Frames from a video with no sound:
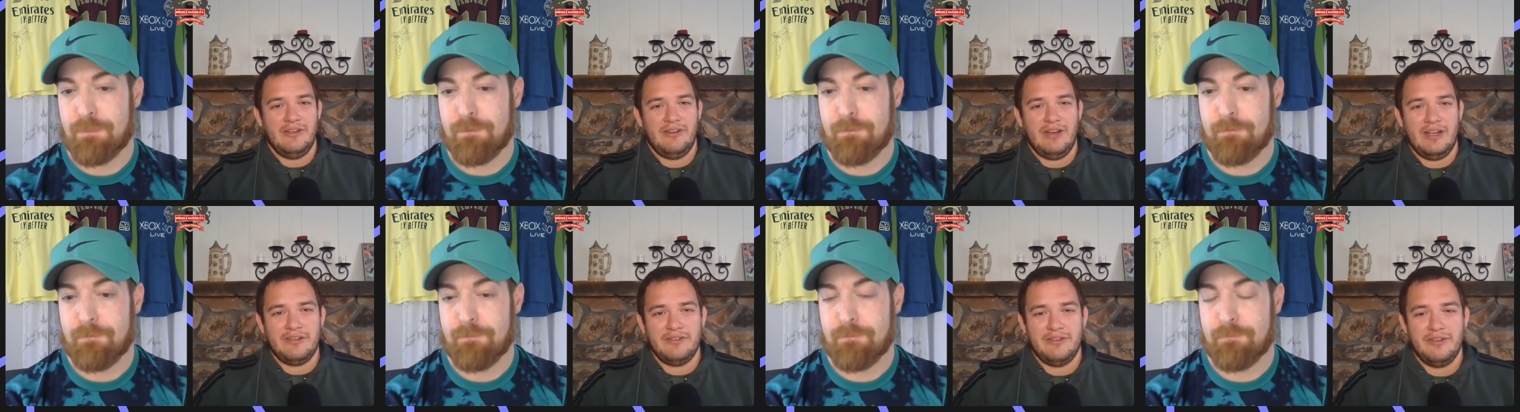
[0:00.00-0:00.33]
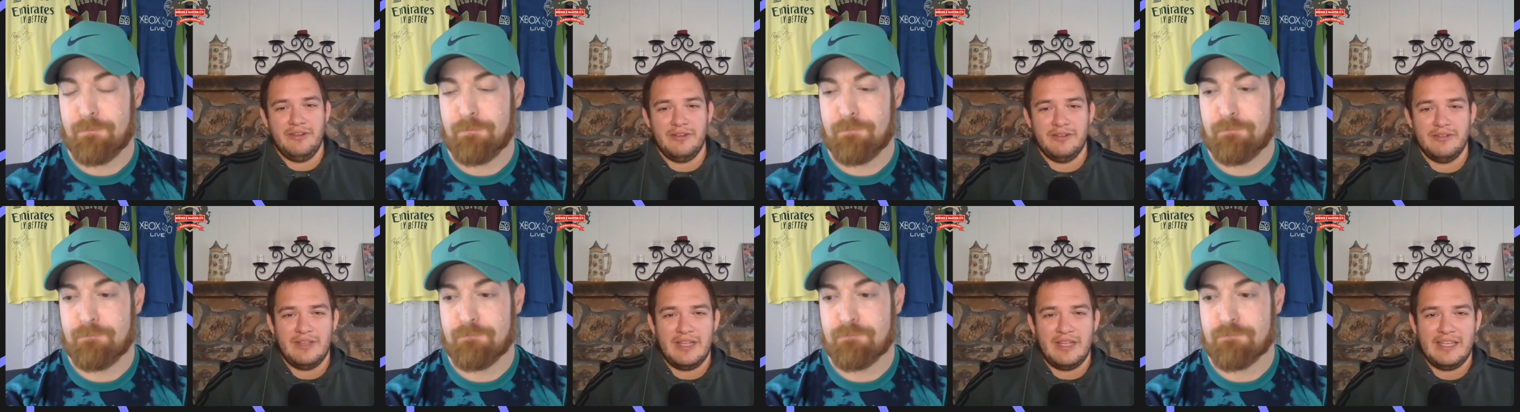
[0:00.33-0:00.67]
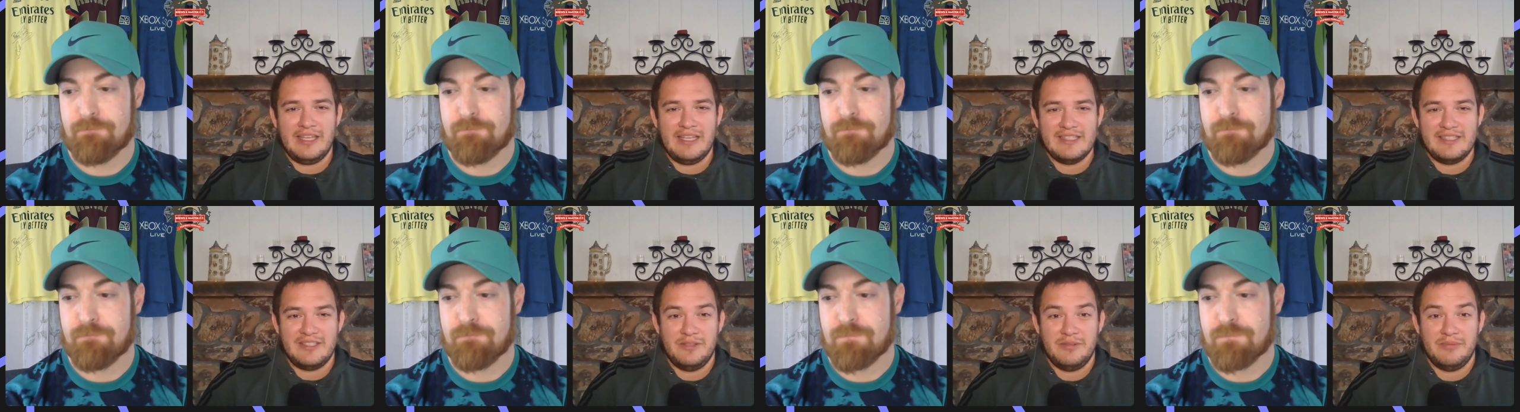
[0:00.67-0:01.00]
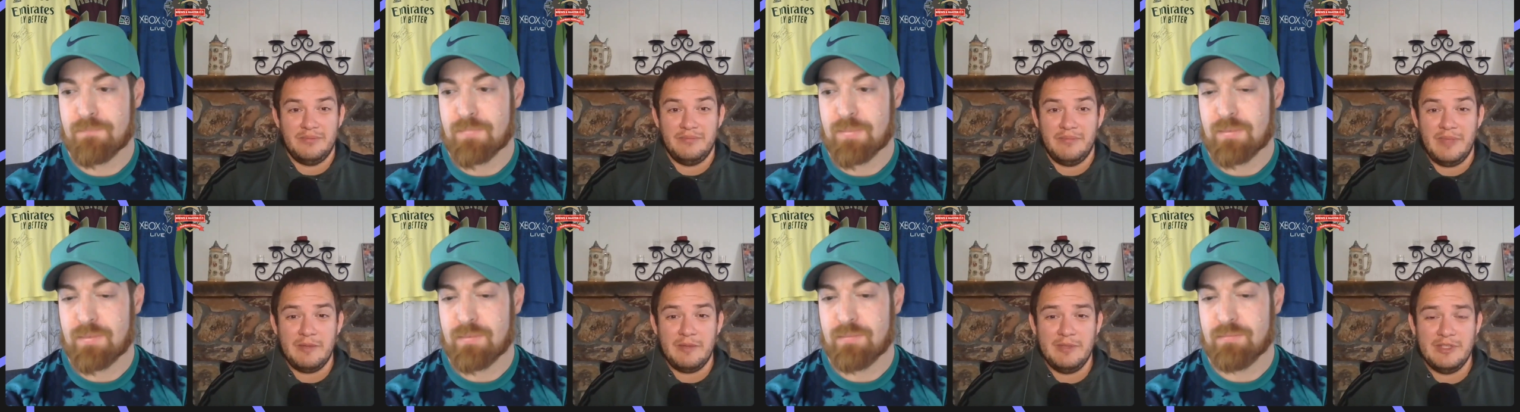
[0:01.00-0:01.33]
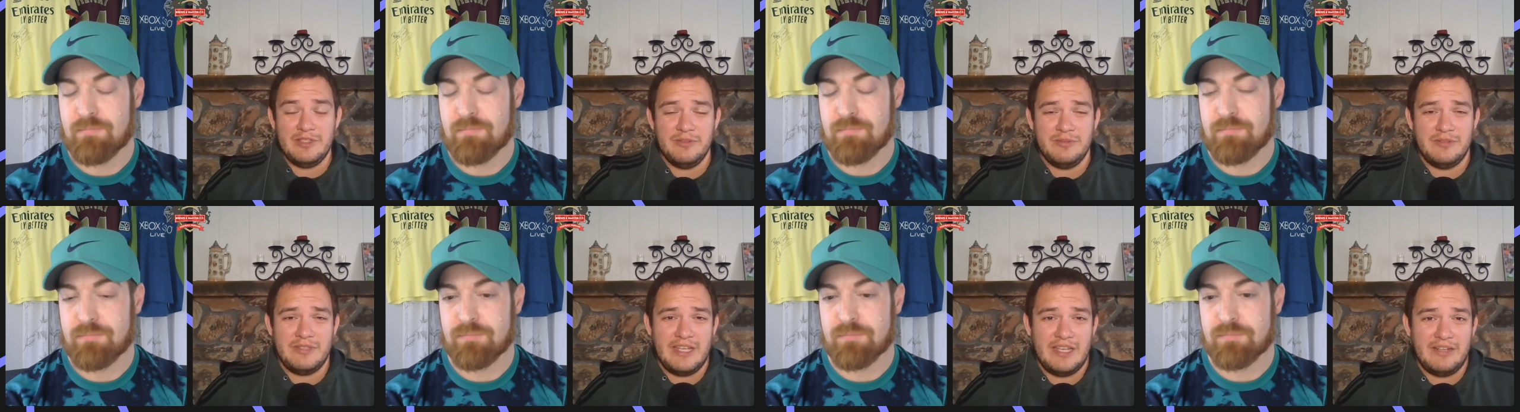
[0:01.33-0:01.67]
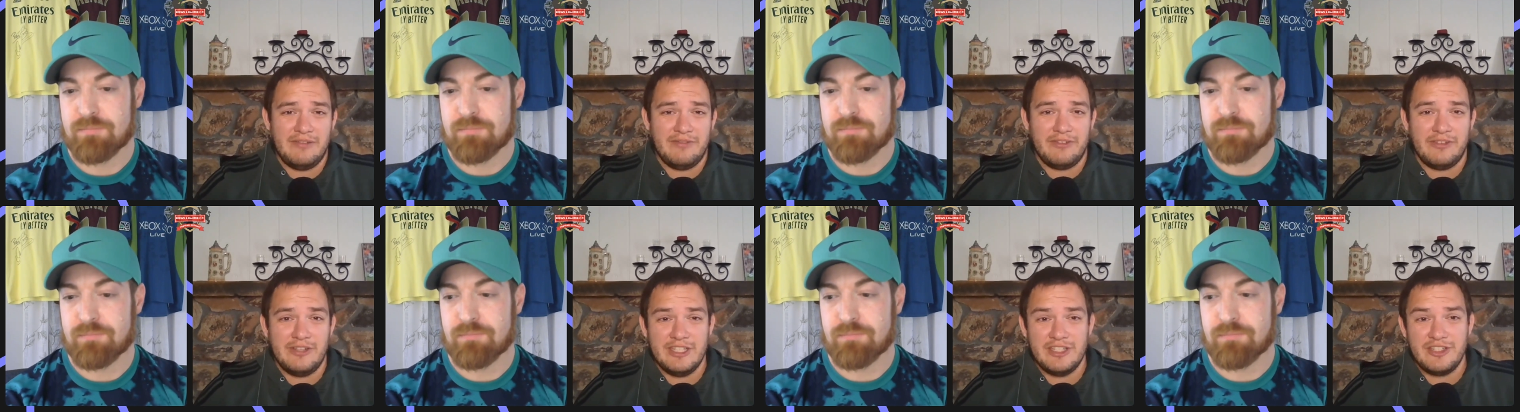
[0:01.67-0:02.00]
Speaker 1: I don't know. I guess you maybe do
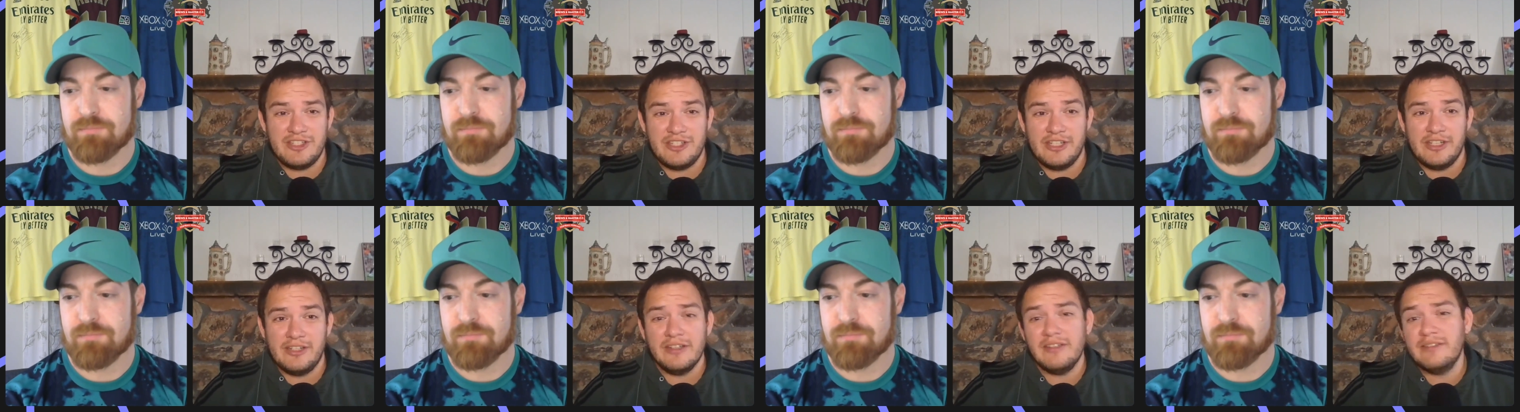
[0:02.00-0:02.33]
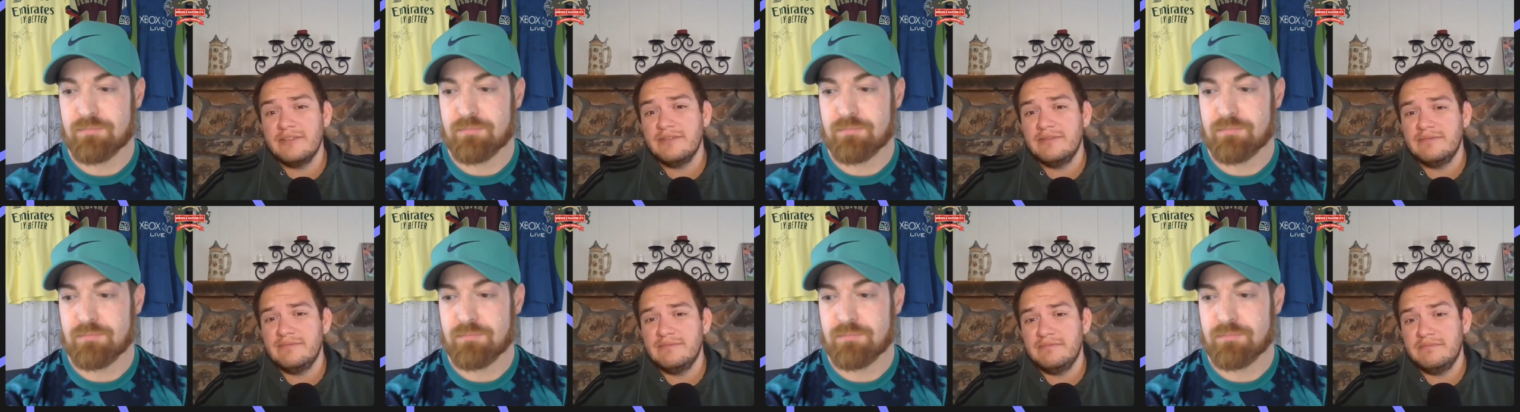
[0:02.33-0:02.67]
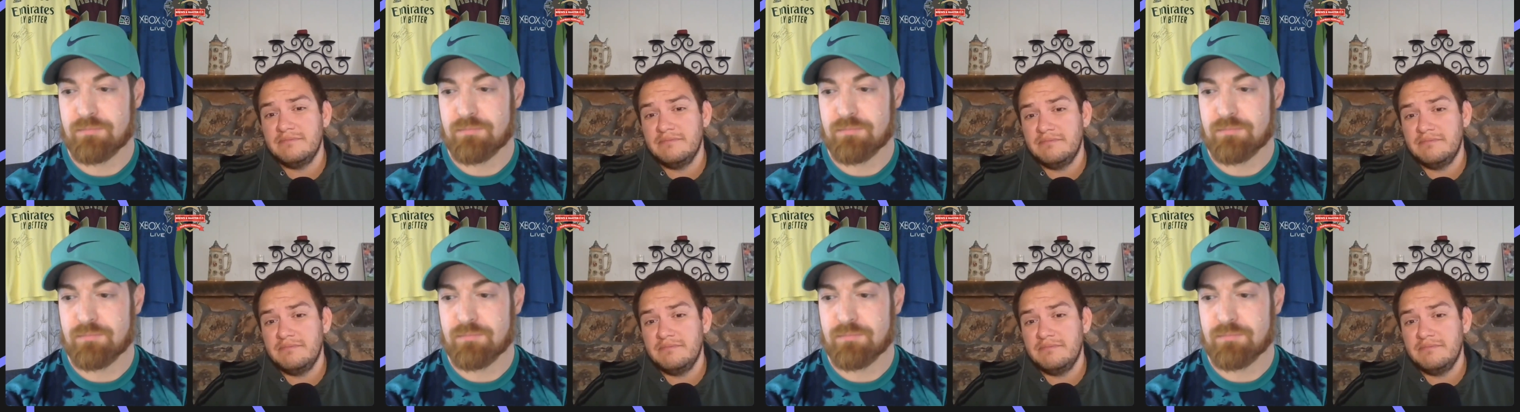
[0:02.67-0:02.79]
10 for each year.